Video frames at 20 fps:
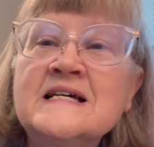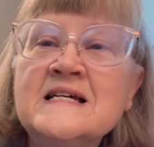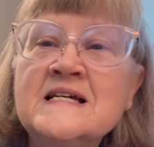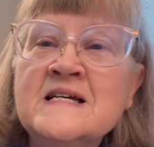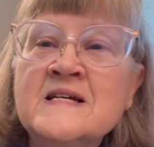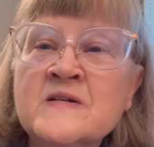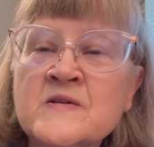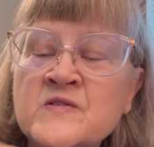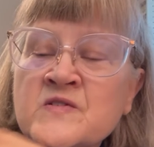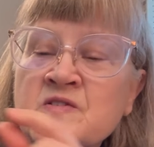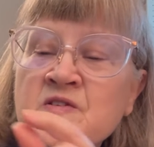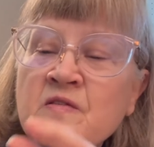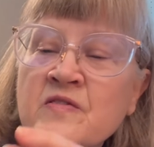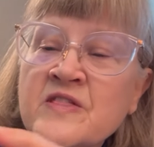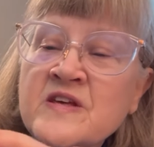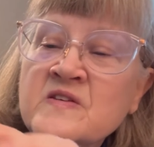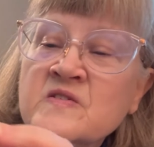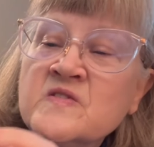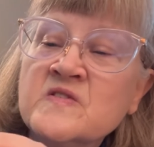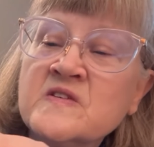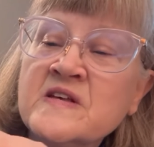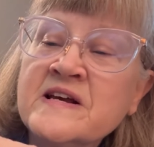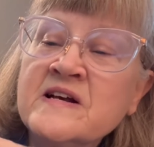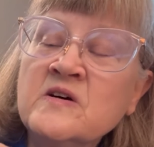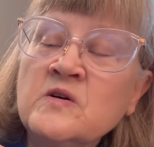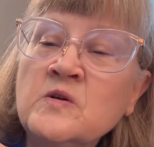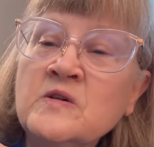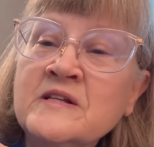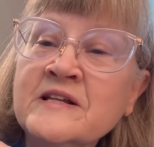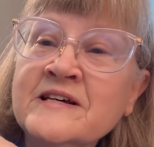is these
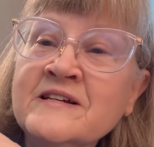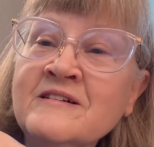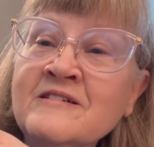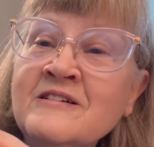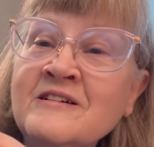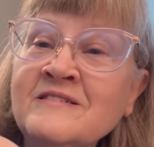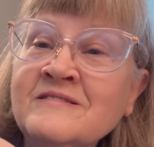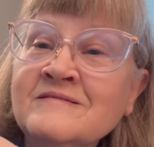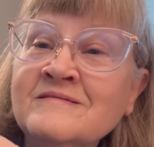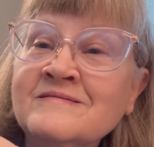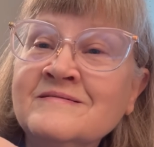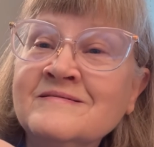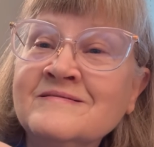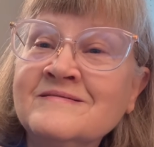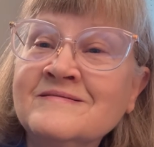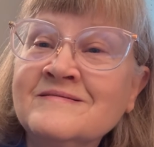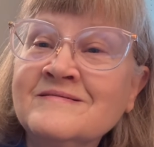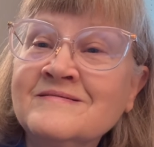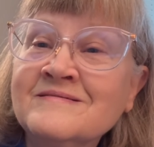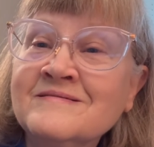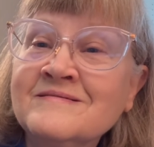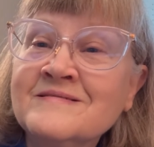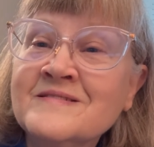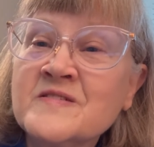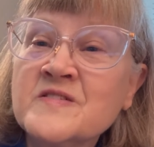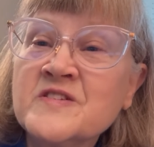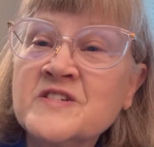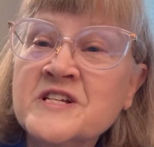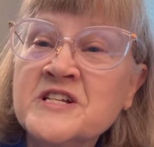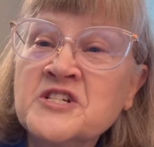single little
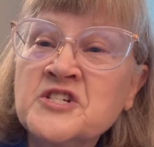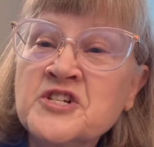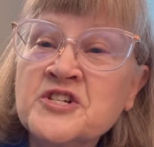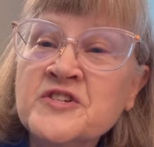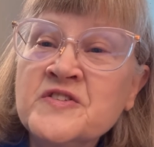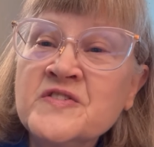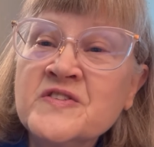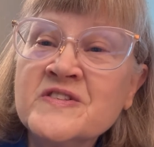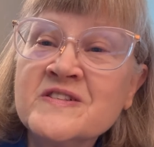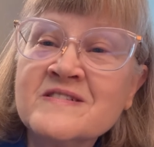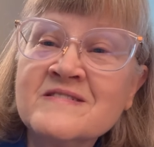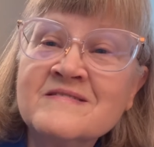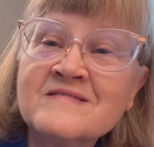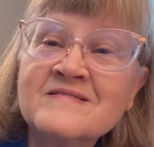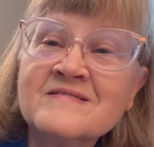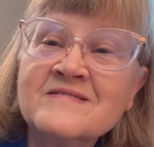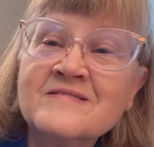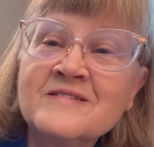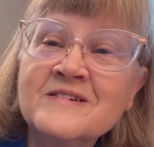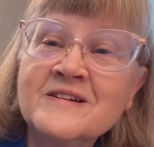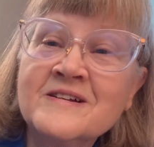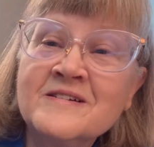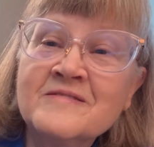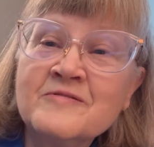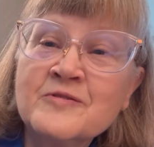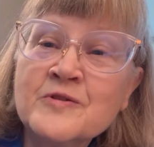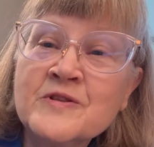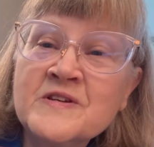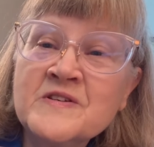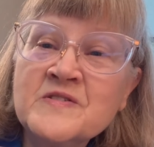stitches
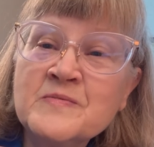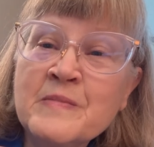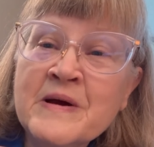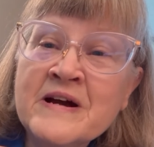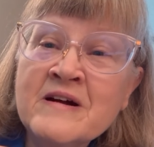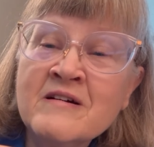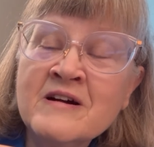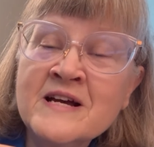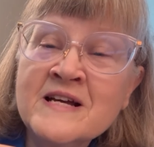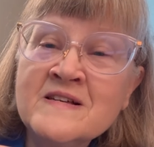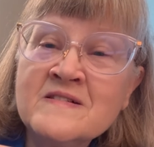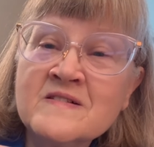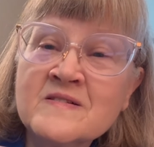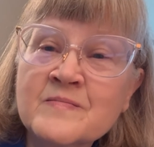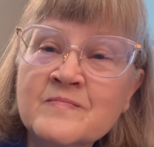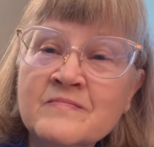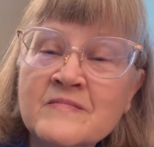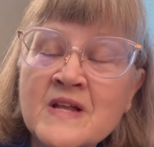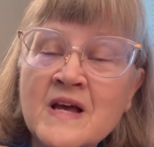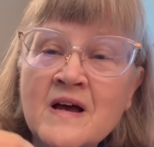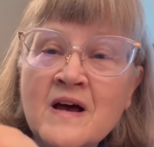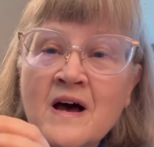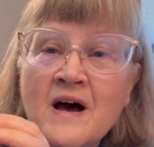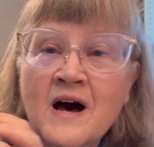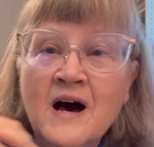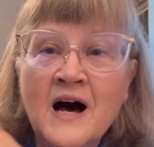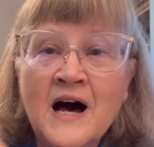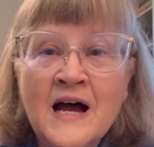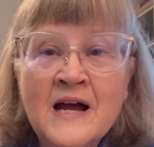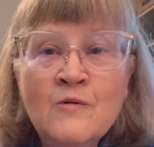for these berries.
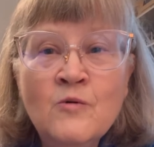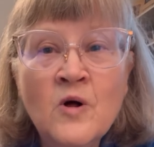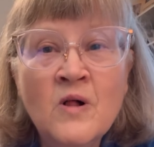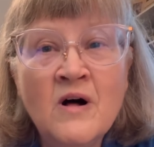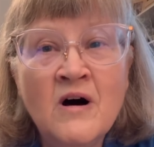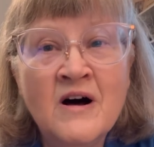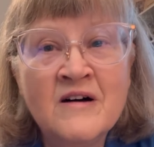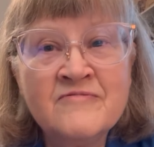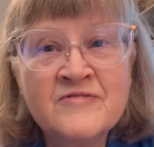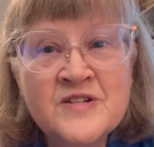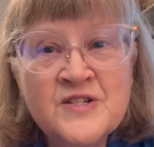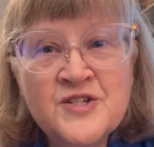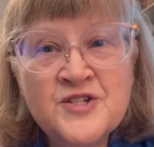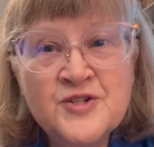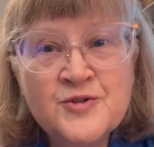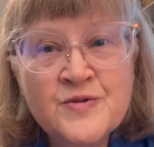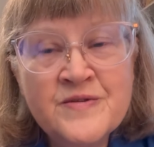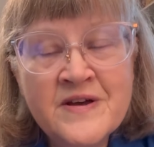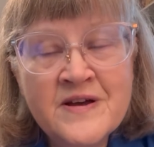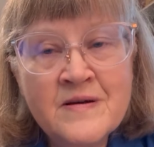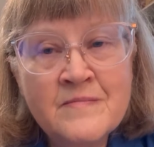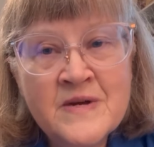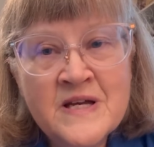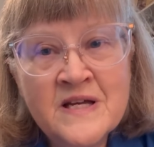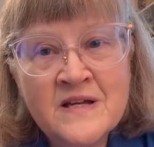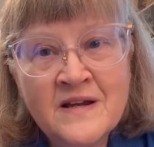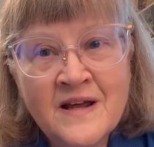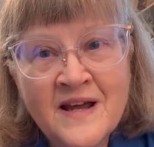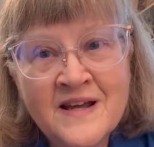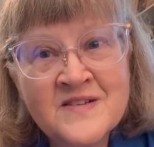I will often do them
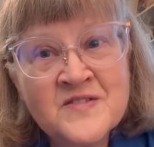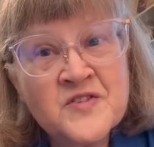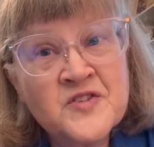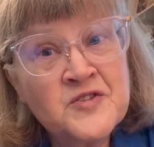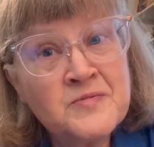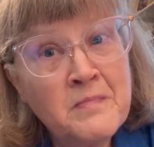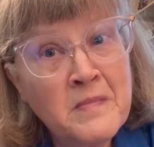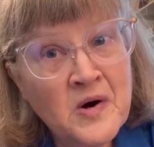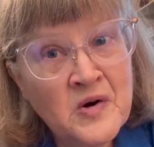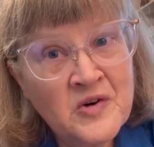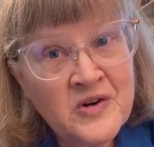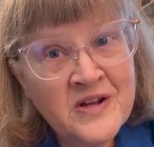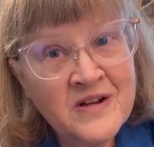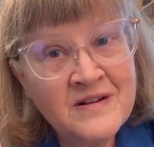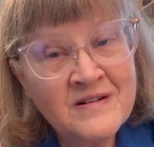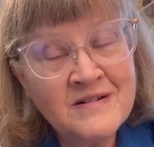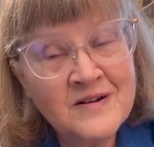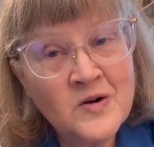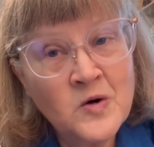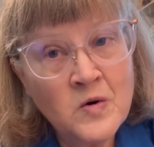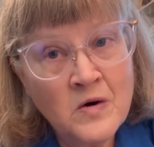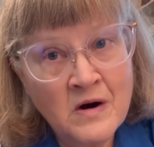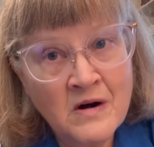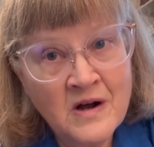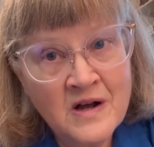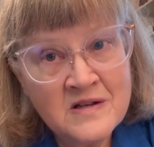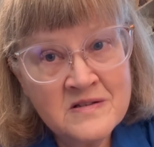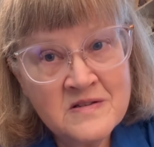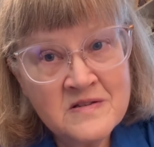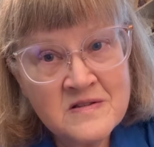in a Smyrna
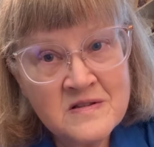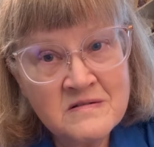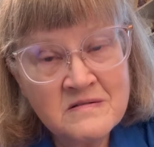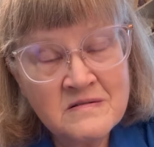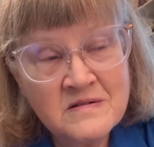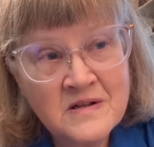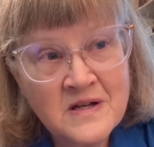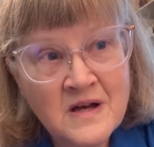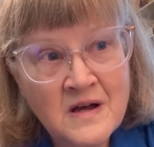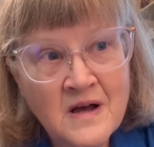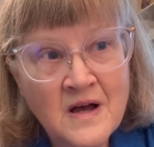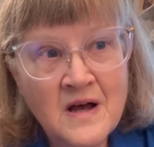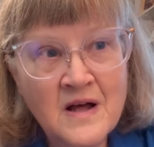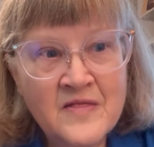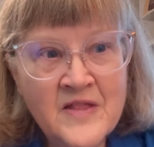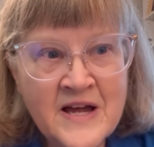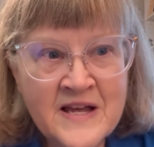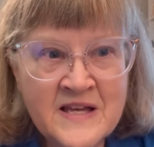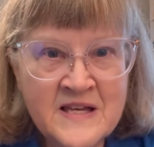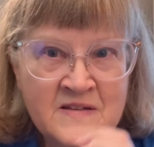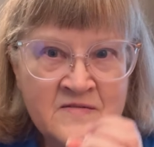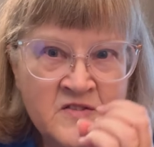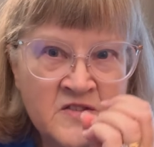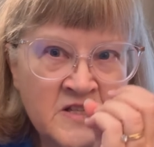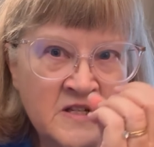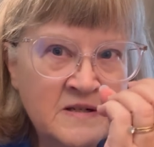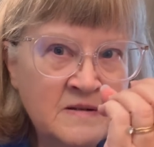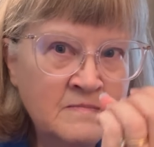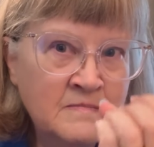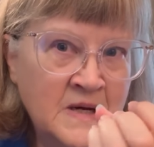cross. That gives
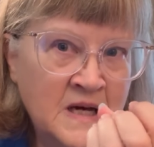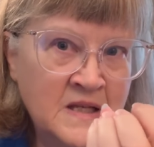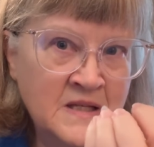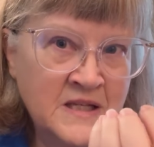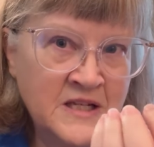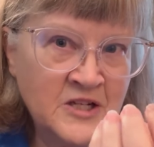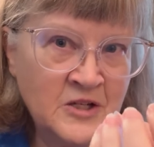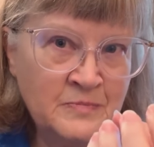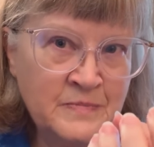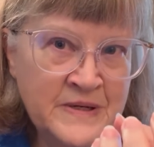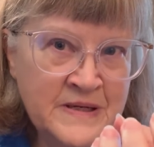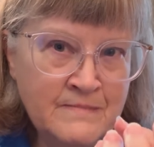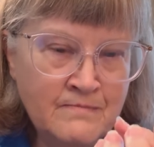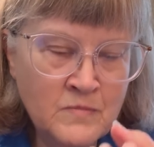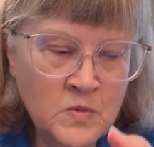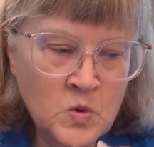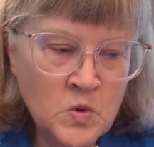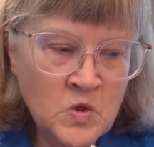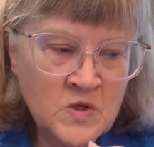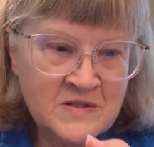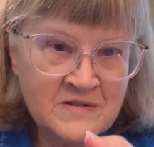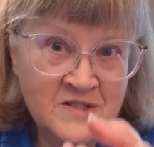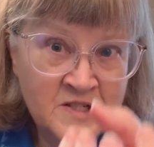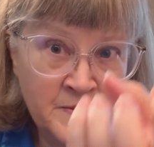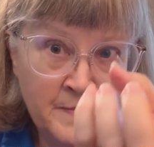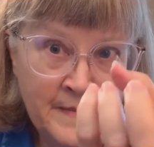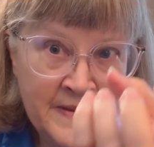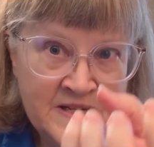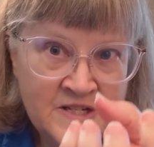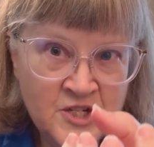them a little bit more
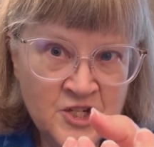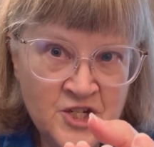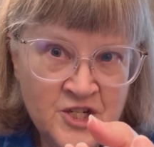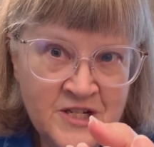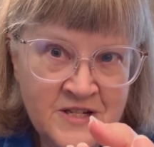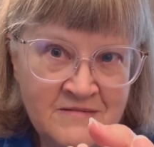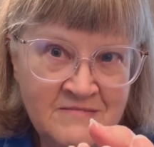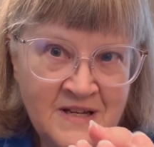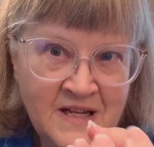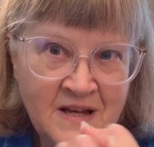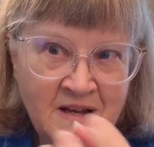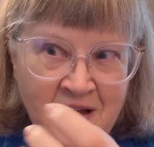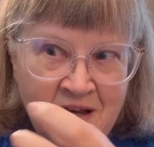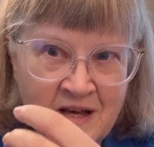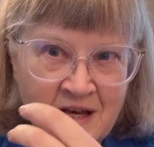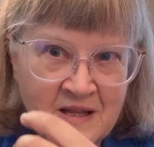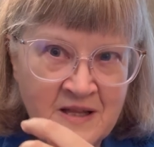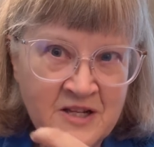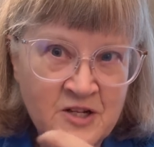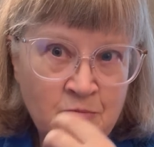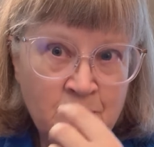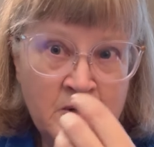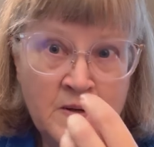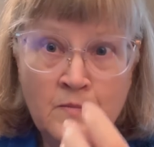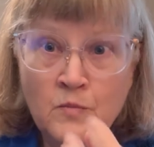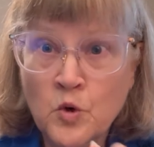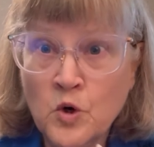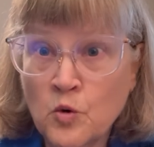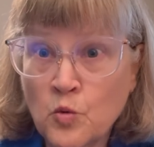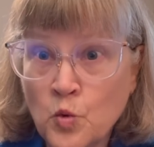dimension, a little bit
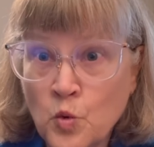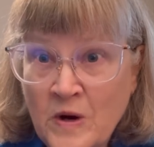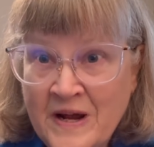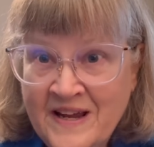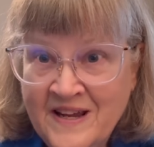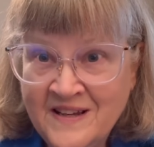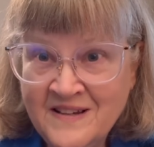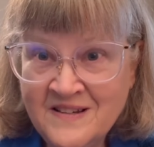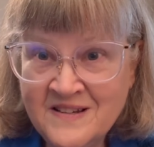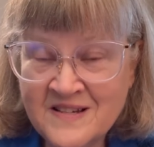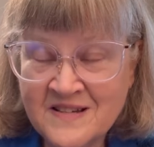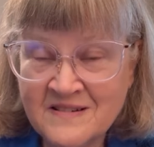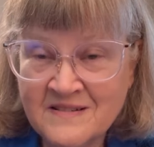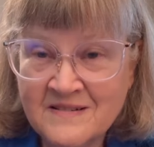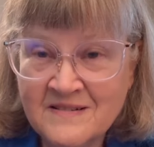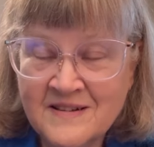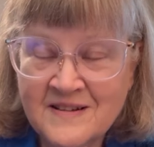more weight.